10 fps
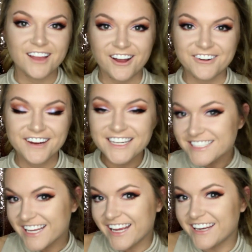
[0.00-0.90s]
Alright,
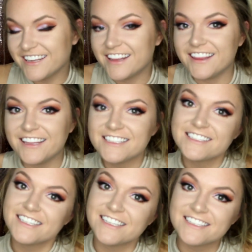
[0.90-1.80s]
and
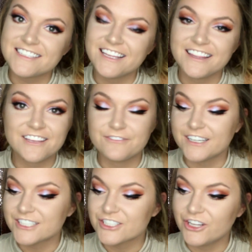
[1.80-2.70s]
this is the
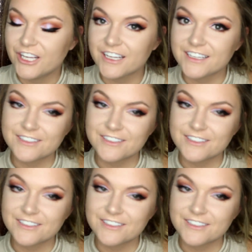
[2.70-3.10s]
finished look.